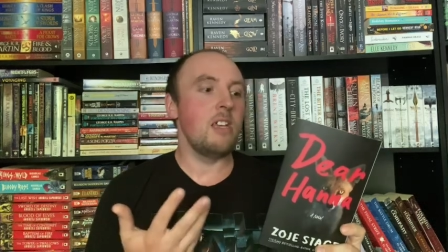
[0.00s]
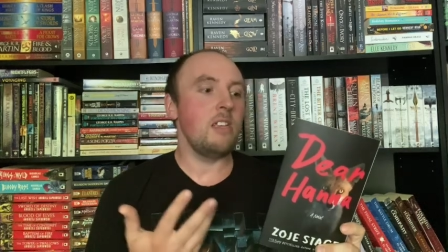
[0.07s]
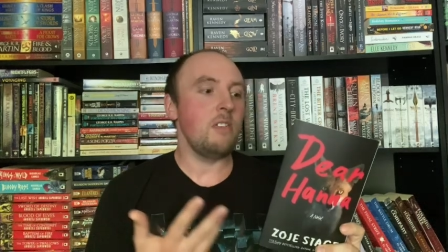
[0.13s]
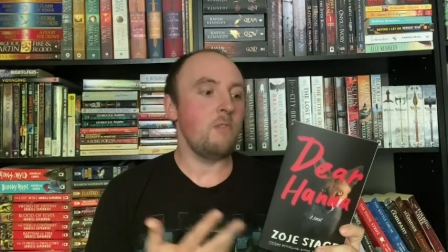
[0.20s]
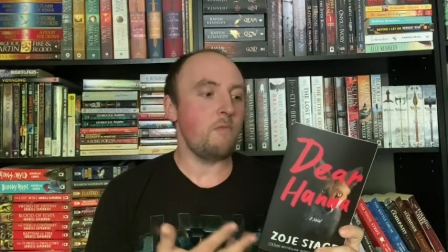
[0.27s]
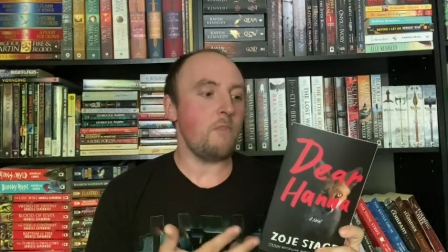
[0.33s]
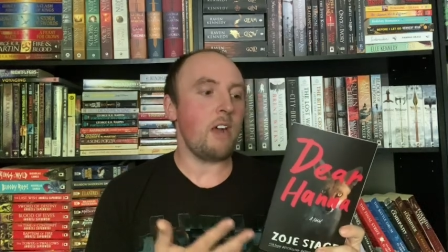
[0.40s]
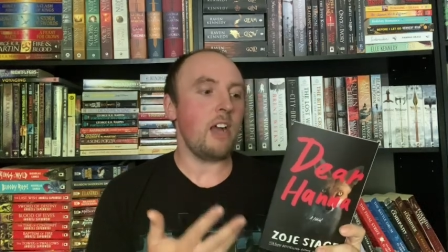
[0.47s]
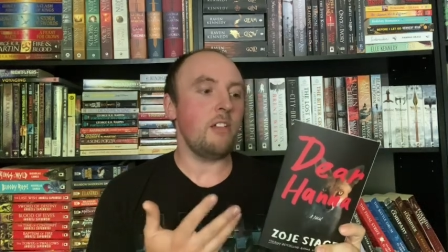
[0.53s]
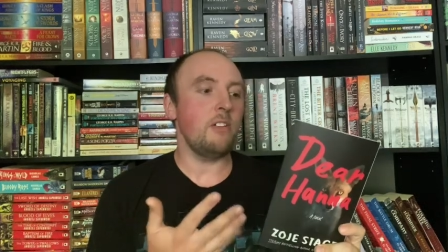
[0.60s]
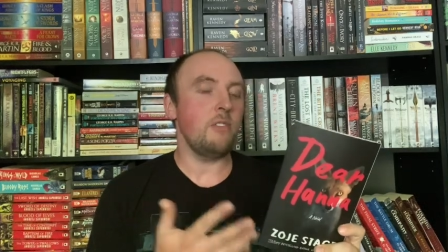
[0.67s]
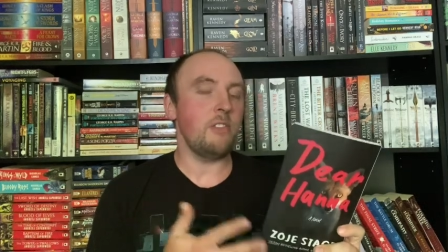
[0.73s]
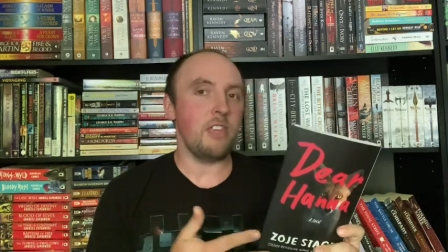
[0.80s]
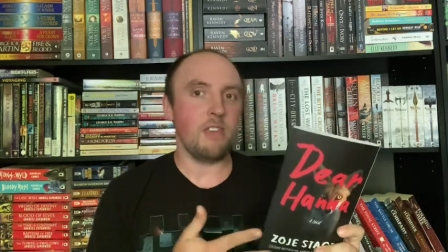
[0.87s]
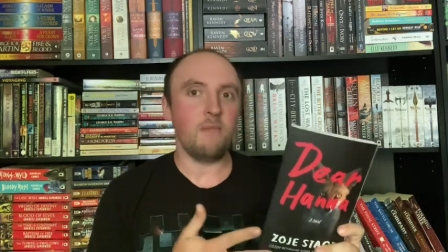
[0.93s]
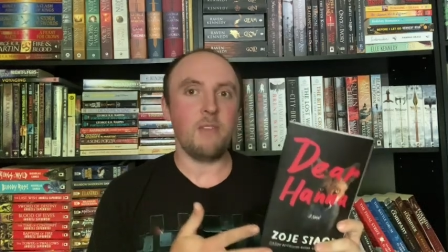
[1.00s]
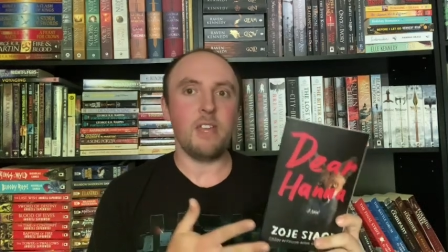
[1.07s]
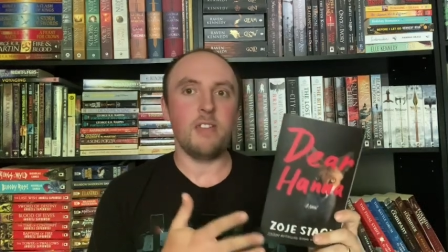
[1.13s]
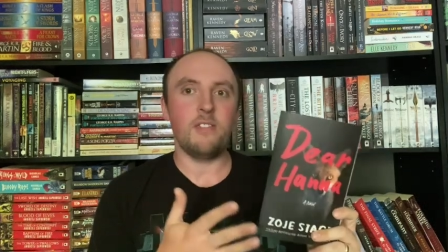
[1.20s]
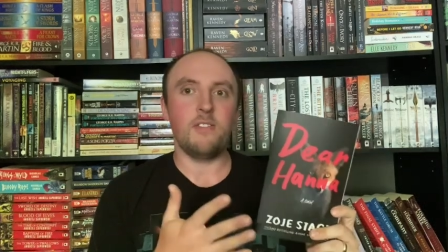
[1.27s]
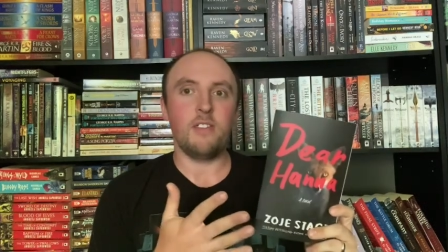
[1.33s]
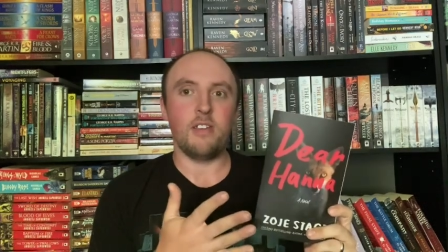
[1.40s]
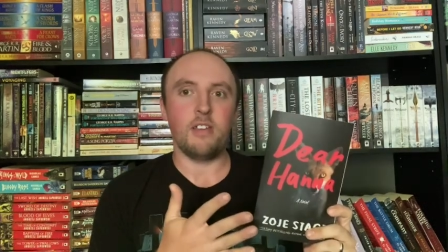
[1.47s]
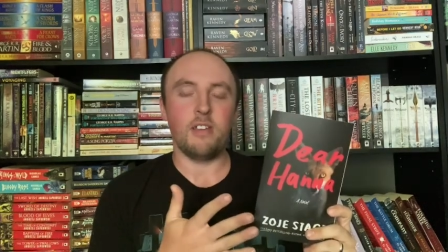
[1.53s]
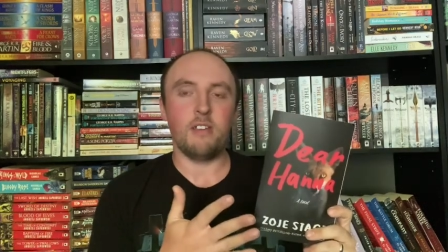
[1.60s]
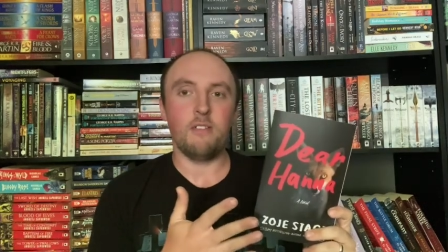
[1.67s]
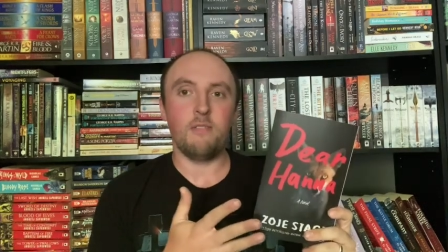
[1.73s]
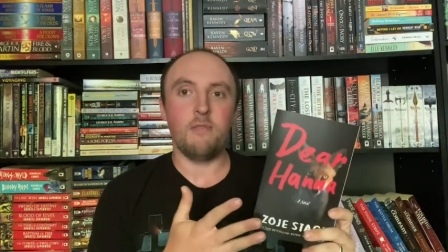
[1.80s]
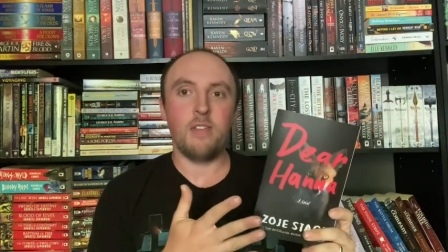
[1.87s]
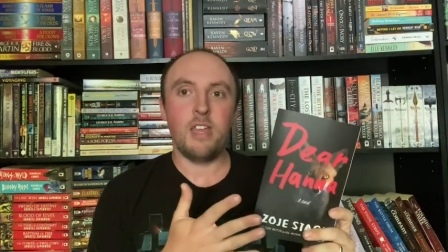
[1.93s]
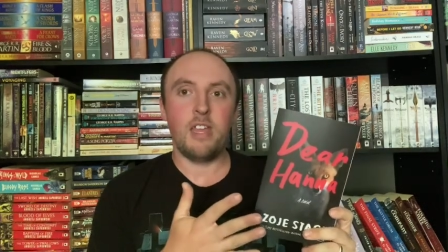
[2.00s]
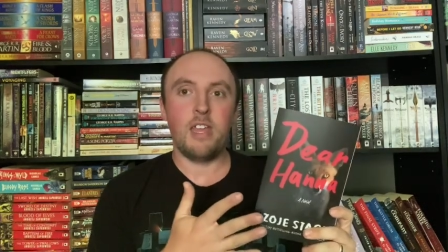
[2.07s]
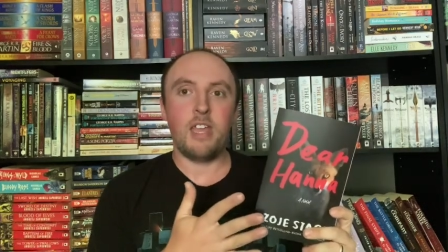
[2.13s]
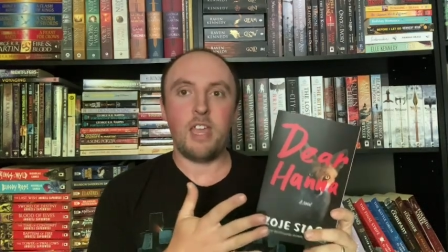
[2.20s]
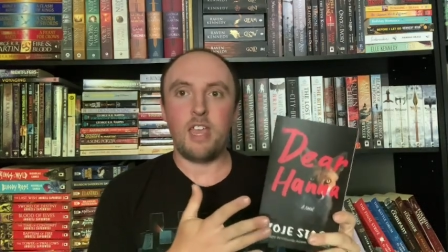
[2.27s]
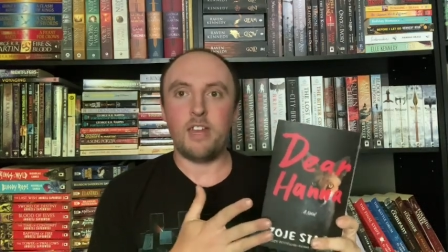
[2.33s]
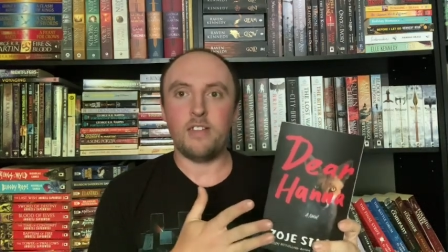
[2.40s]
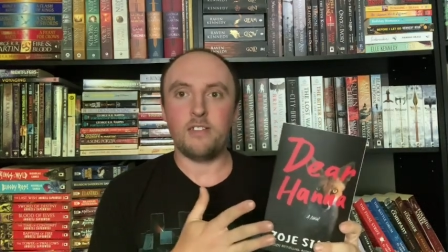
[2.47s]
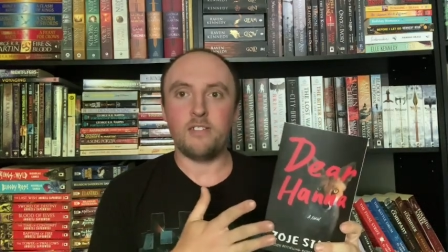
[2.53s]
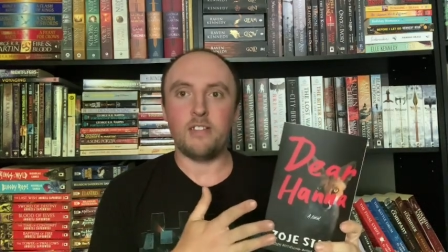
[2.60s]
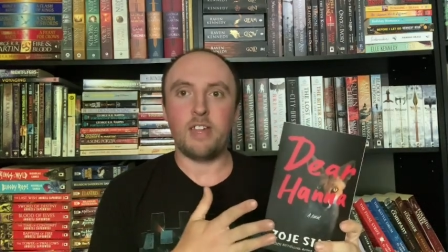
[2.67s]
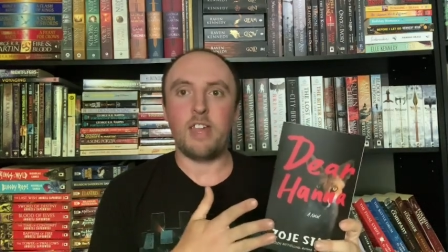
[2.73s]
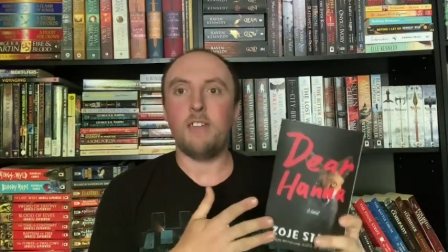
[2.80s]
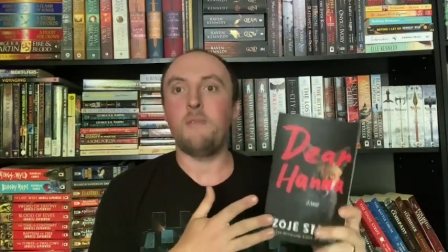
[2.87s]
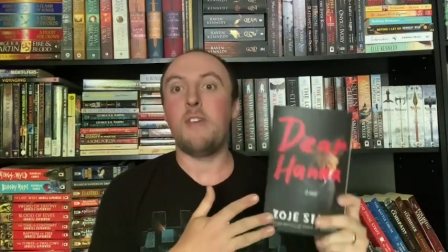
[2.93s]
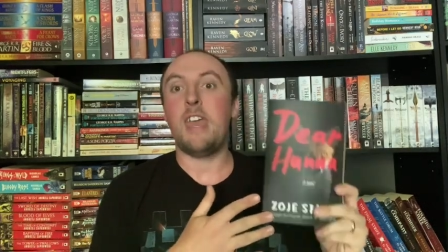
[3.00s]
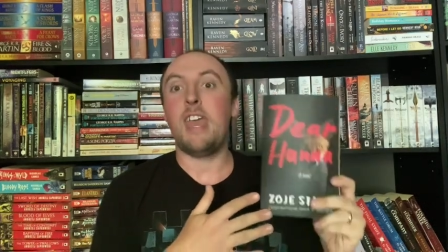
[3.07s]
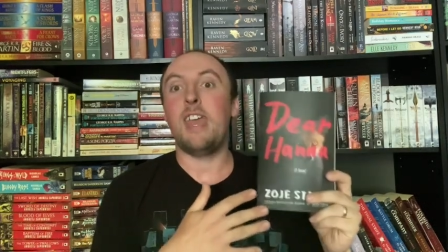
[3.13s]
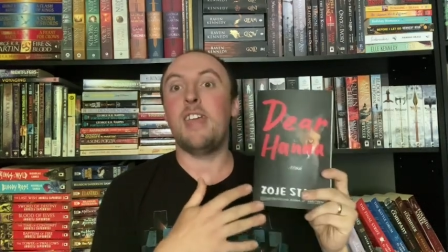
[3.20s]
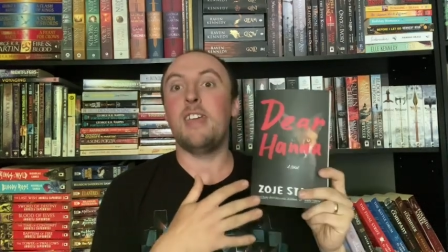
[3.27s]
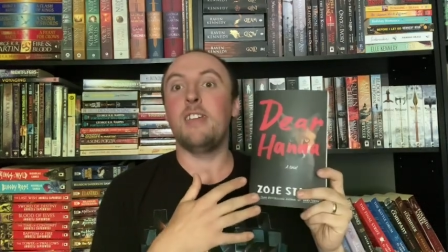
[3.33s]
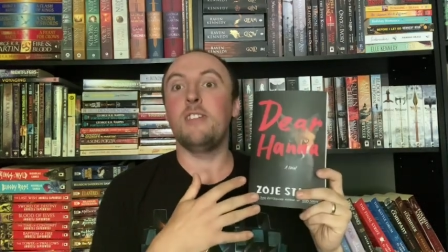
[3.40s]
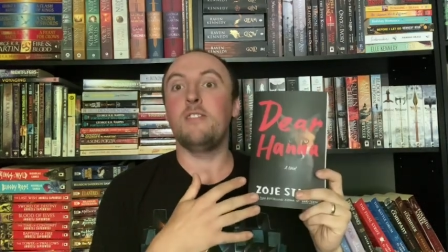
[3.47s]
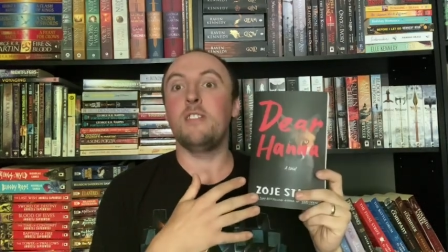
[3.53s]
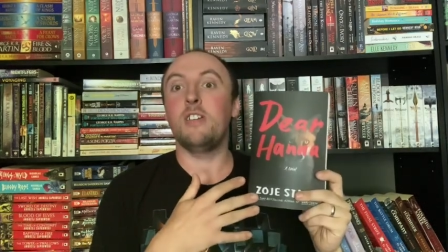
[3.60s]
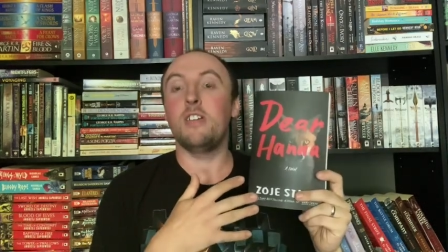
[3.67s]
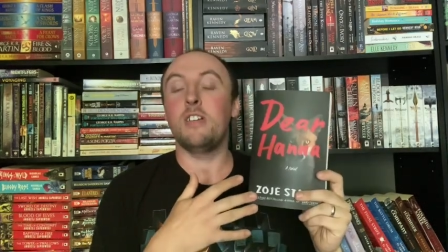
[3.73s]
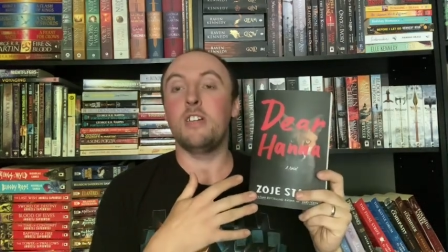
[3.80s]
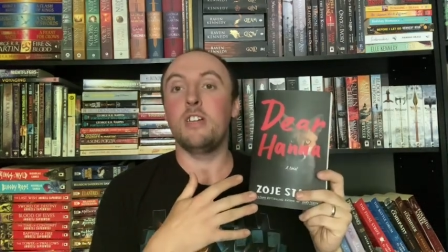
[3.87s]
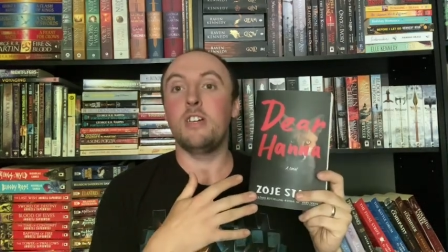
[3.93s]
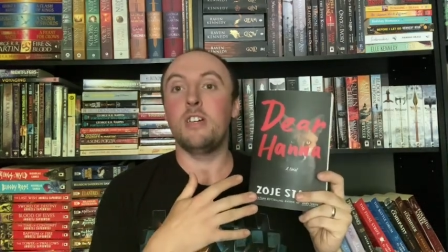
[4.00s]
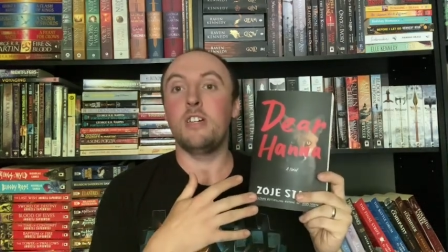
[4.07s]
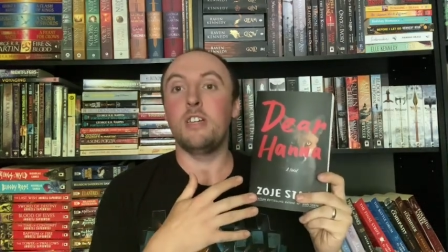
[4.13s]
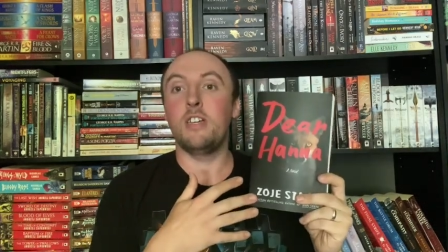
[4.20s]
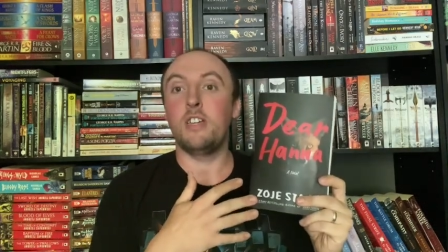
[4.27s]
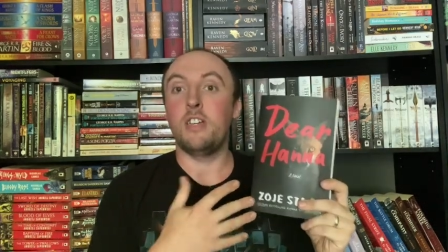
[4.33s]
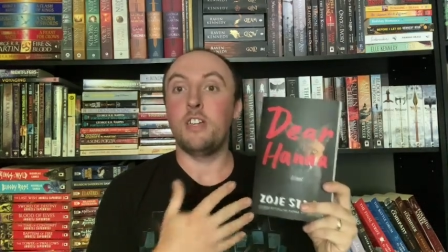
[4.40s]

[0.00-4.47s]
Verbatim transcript: you follow the events of Hannah's life as uh, an